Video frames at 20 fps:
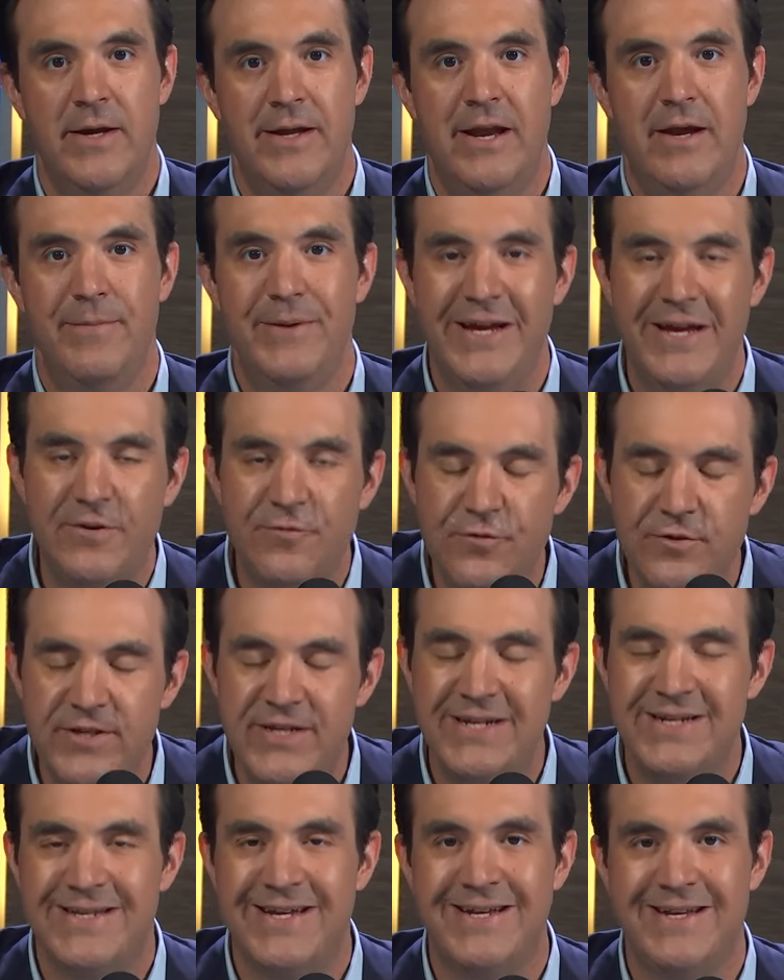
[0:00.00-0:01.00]
Now, it'd be
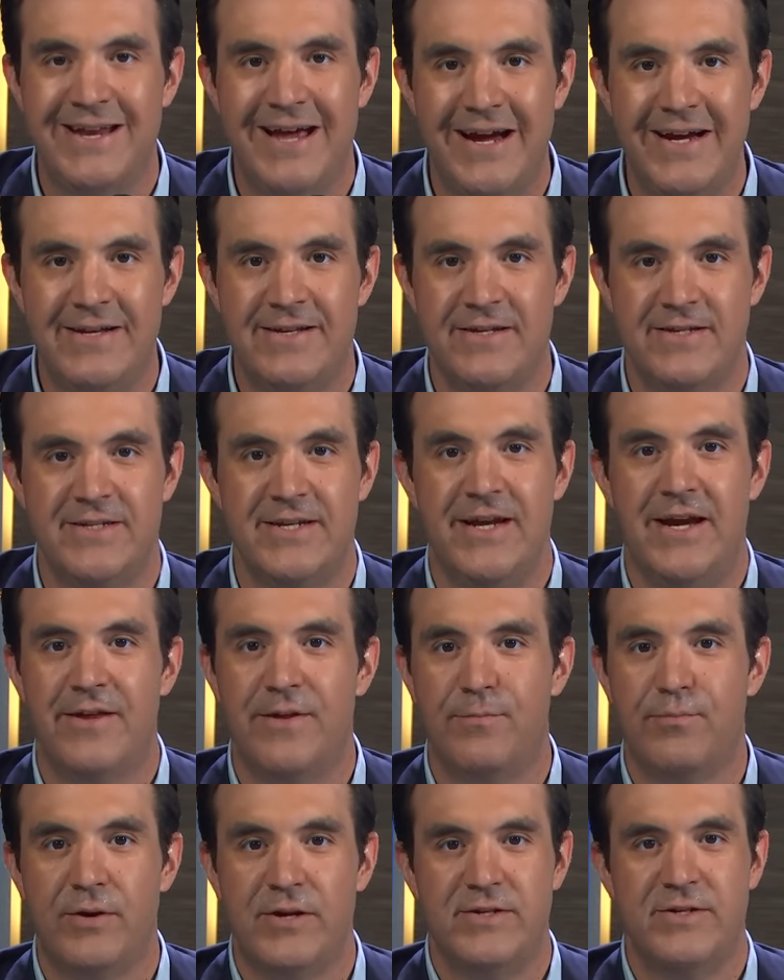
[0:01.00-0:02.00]
interesting tonight to see how
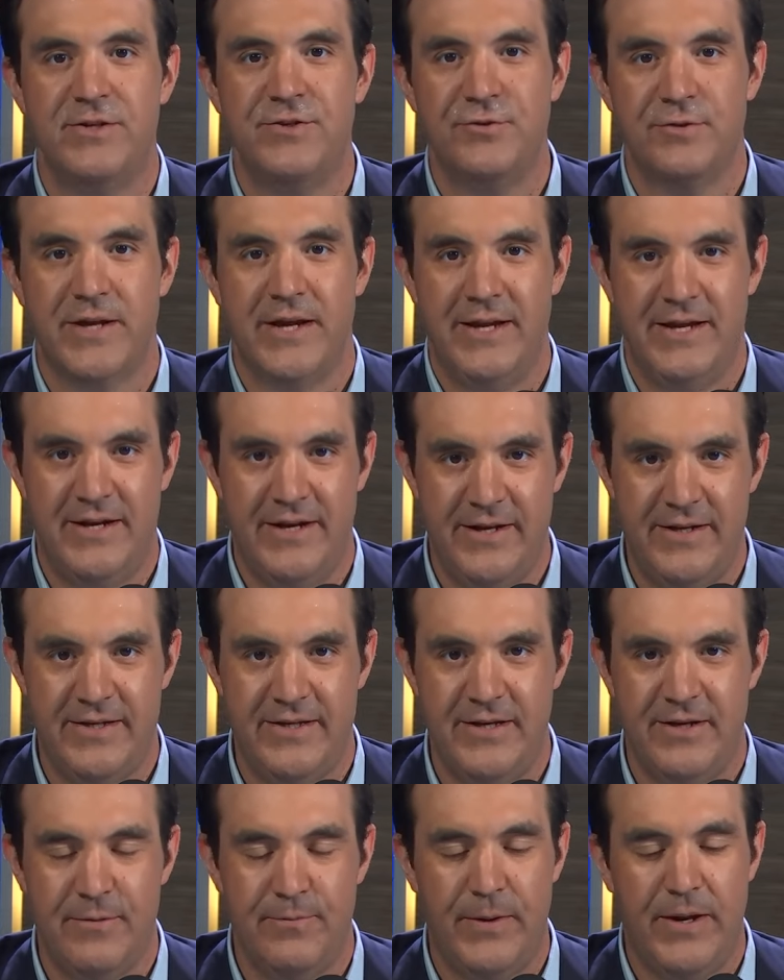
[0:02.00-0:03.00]
the presidential candidates
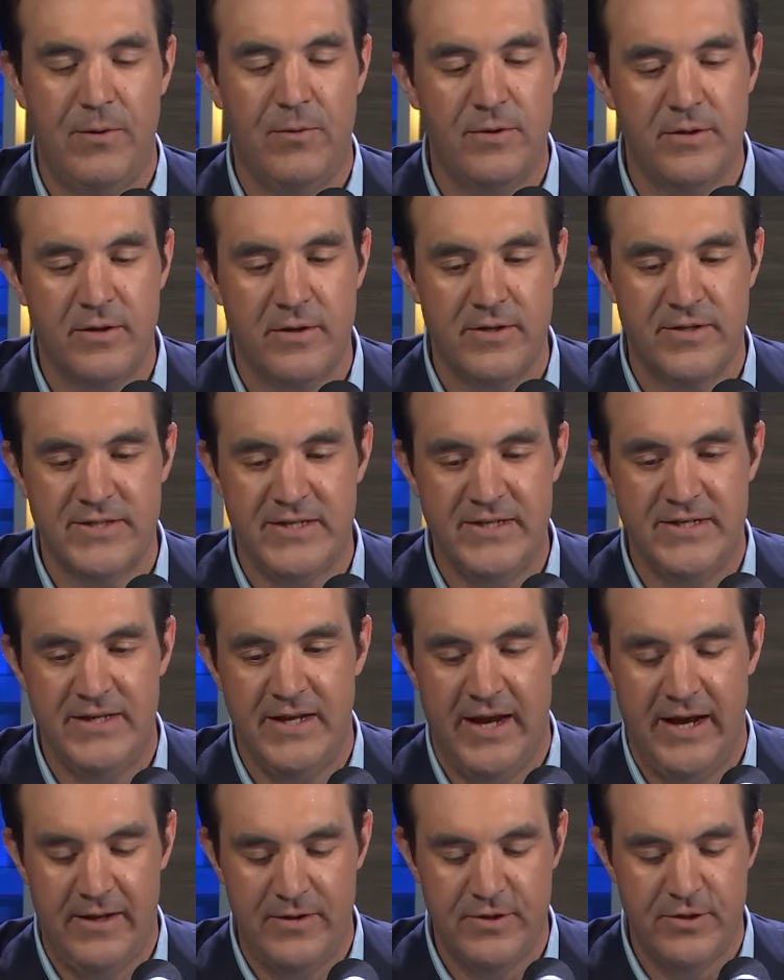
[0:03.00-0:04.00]
here, but I want to go to
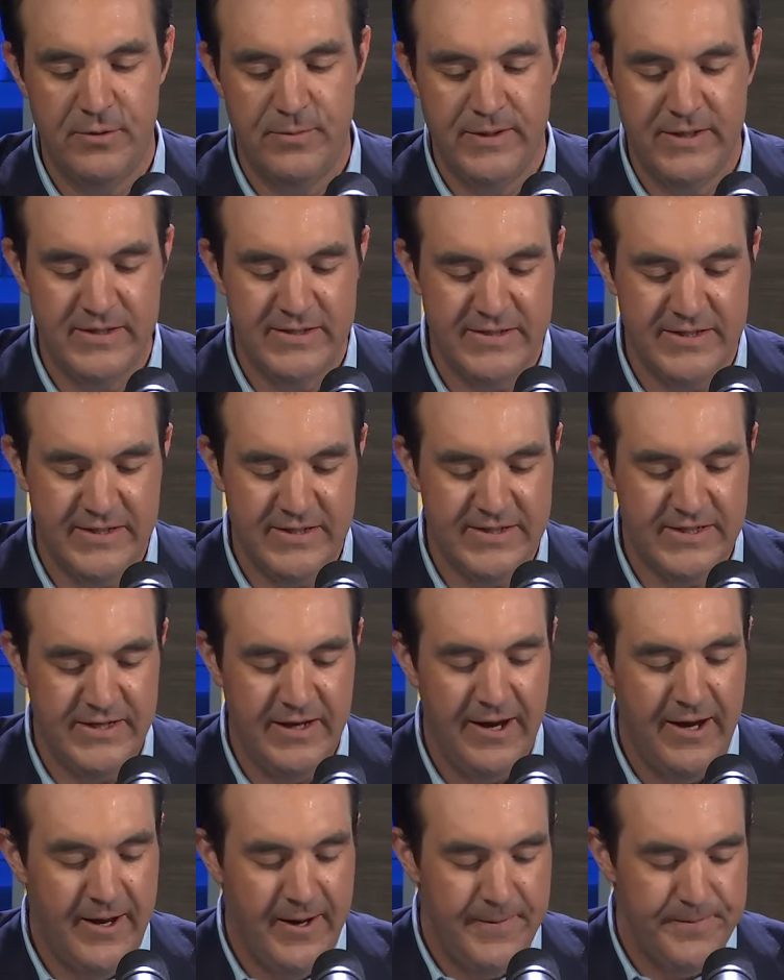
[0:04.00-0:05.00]
CeCe Howell, too, because
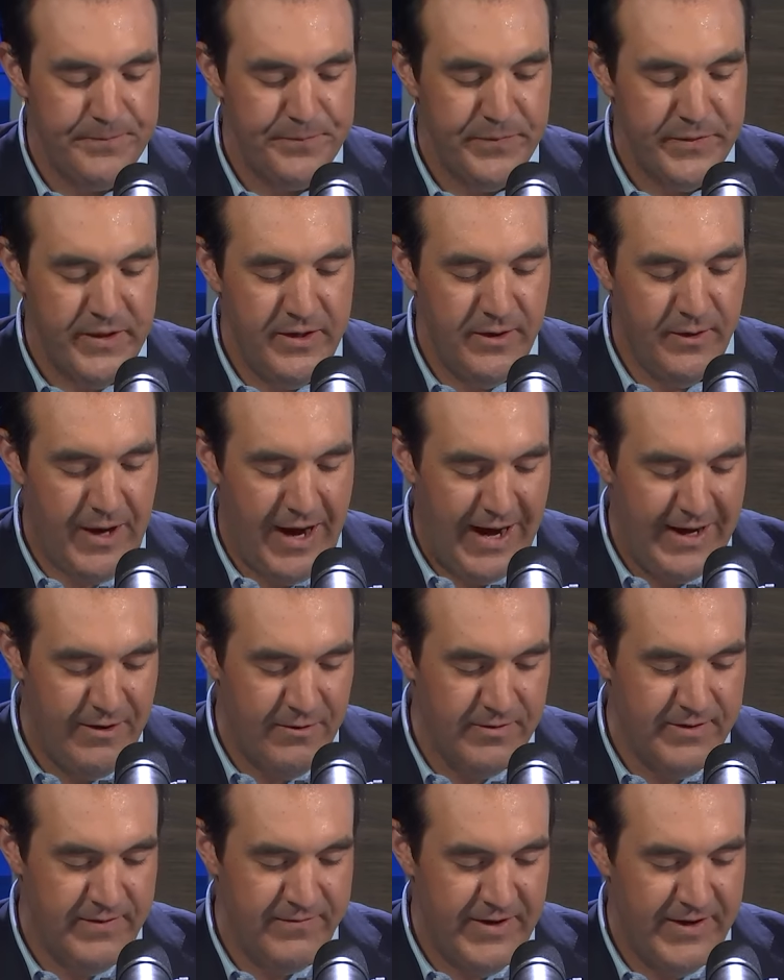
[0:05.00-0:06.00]
CeCe, you know, I
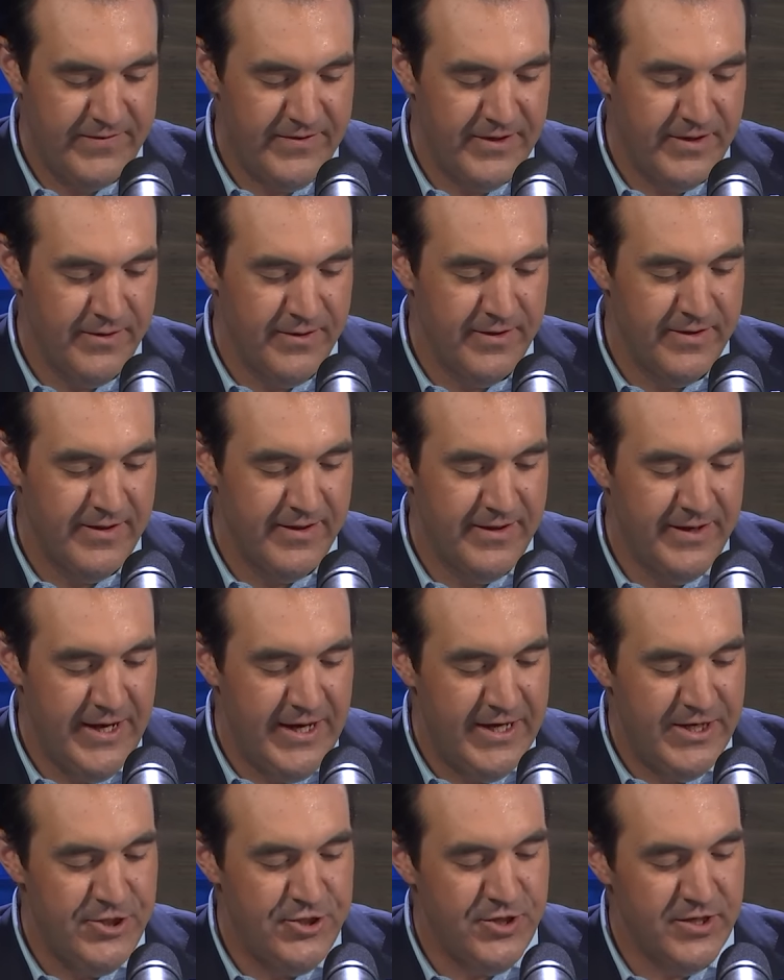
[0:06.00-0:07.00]
don't even have to go to the
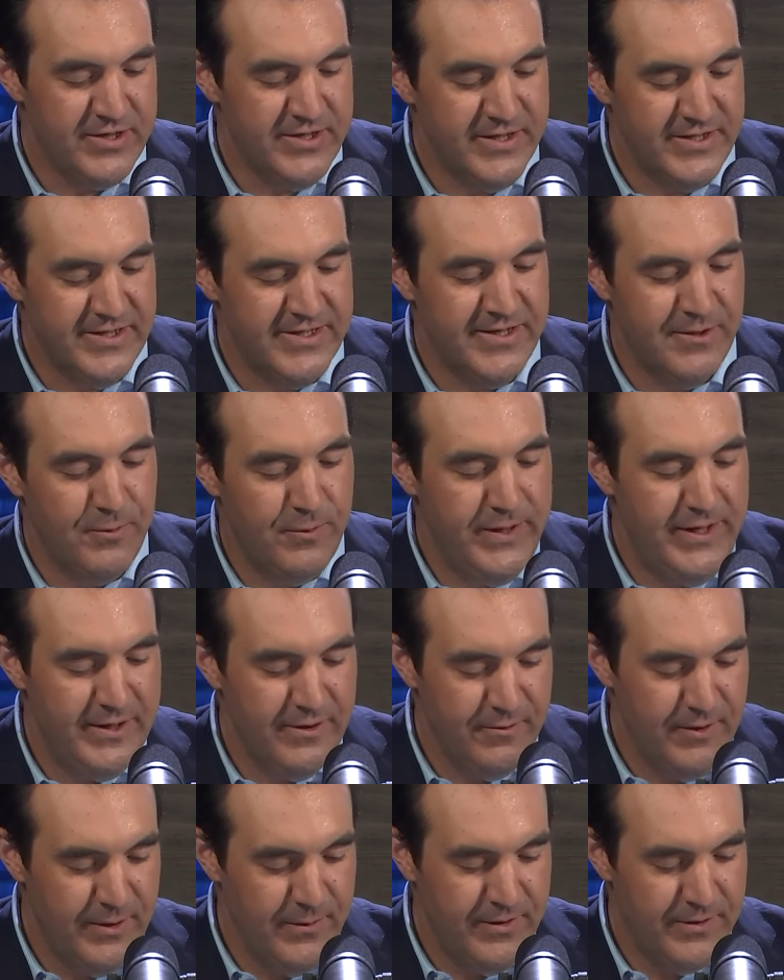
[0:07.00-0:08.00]
justices that we
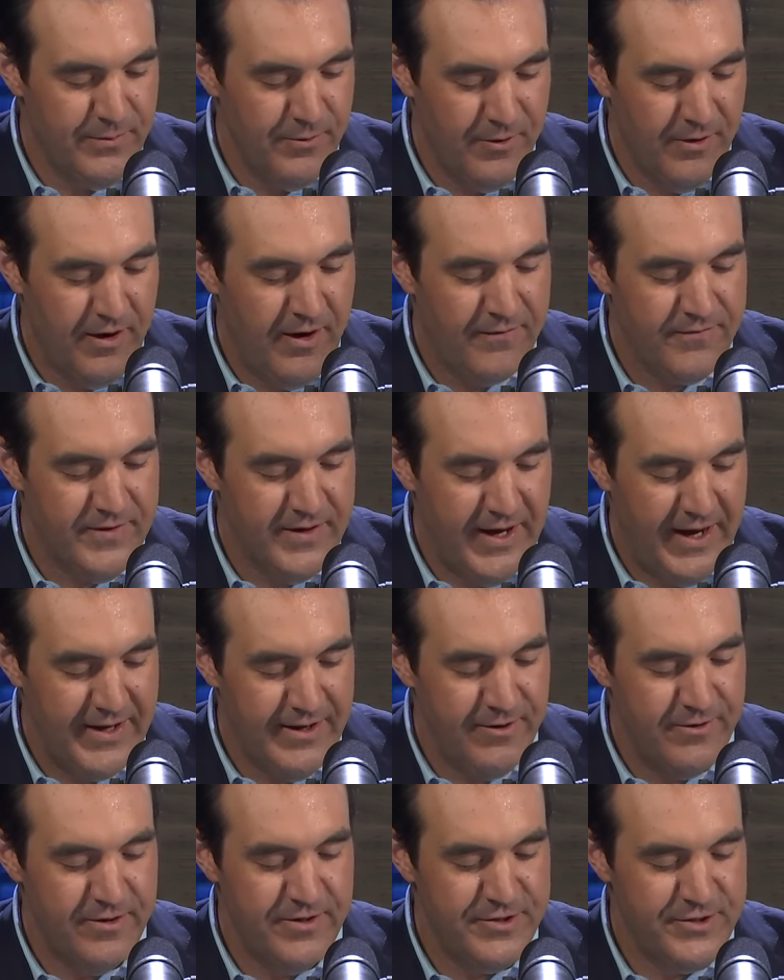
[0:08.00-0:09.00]
agree with more often. I
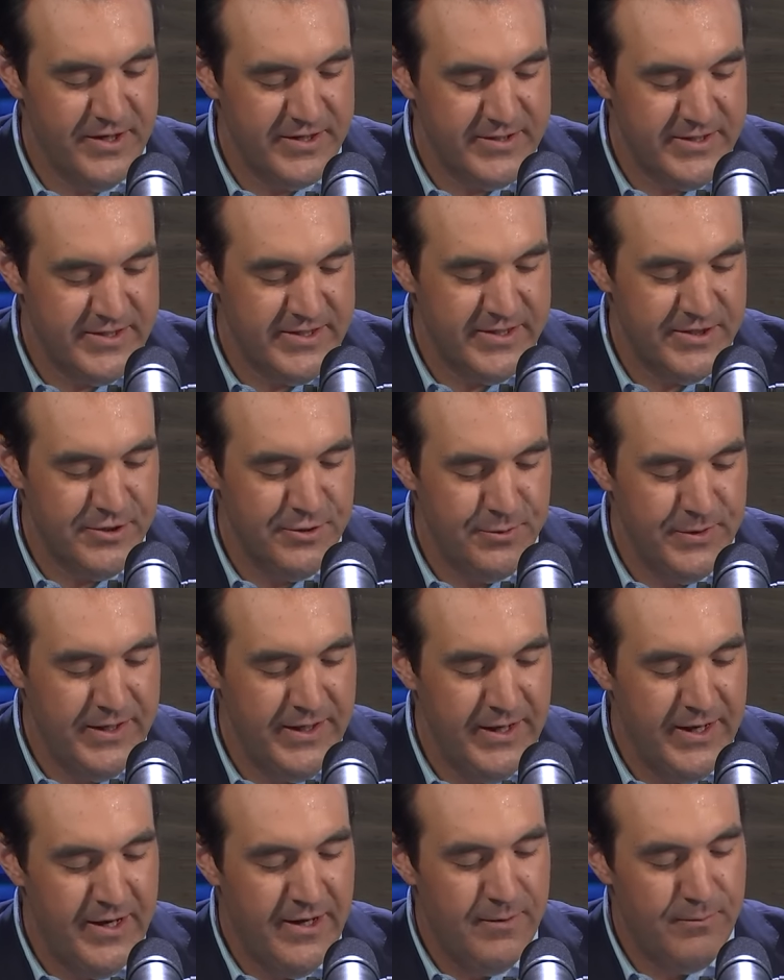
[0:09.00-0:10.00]
go to the justices who
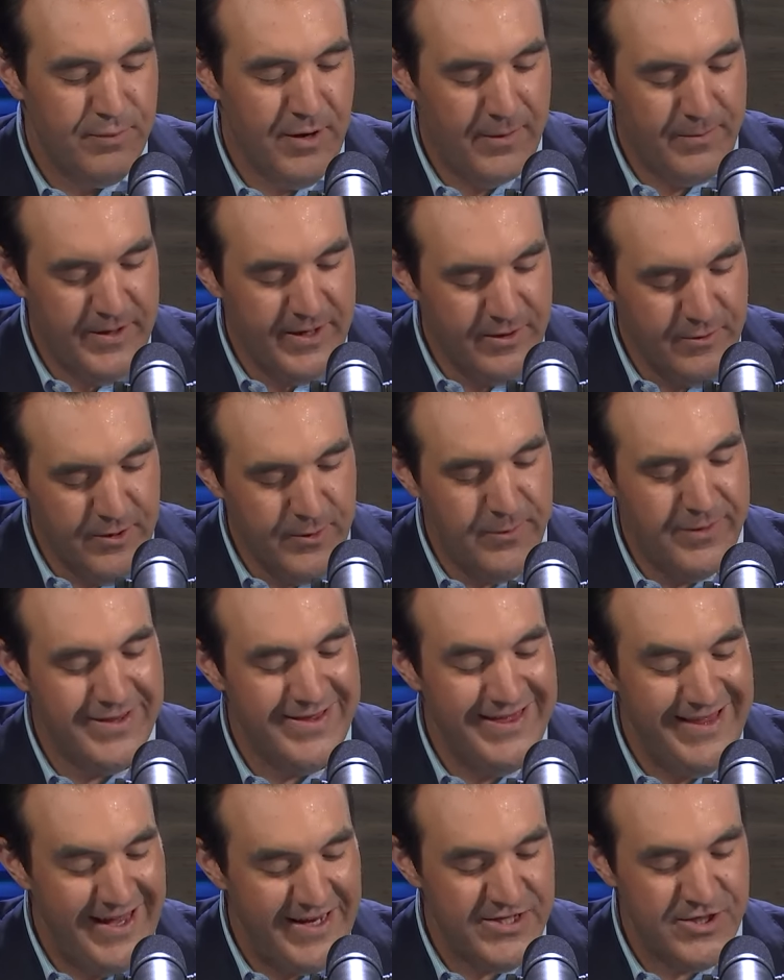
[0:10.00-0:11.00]
we probably agree with
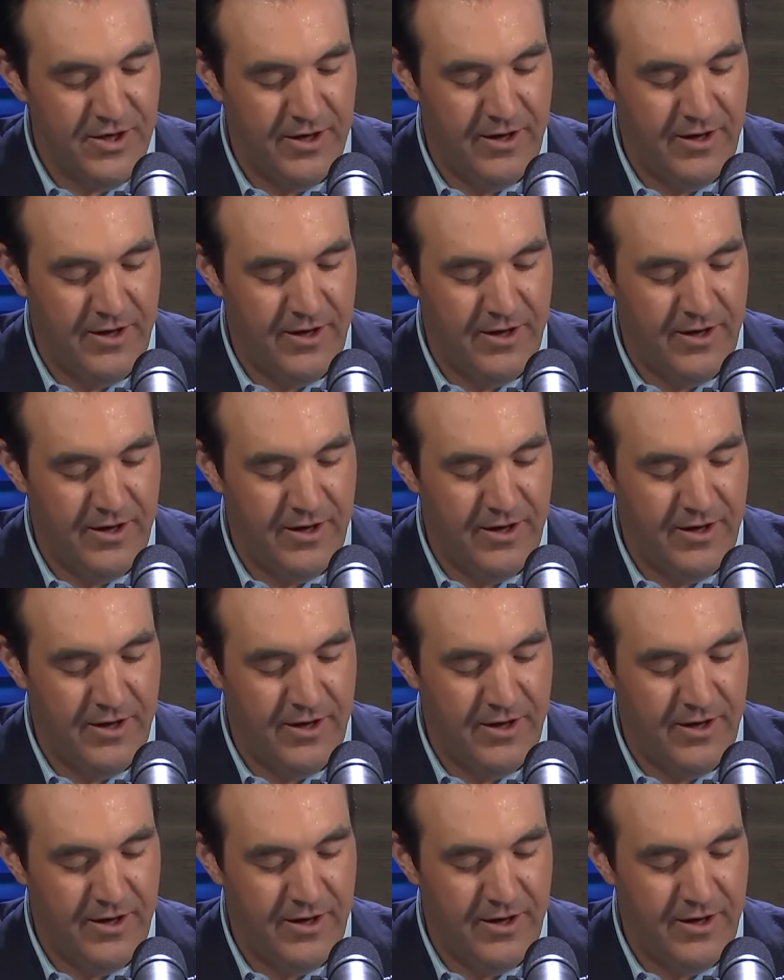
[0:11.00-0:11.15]
less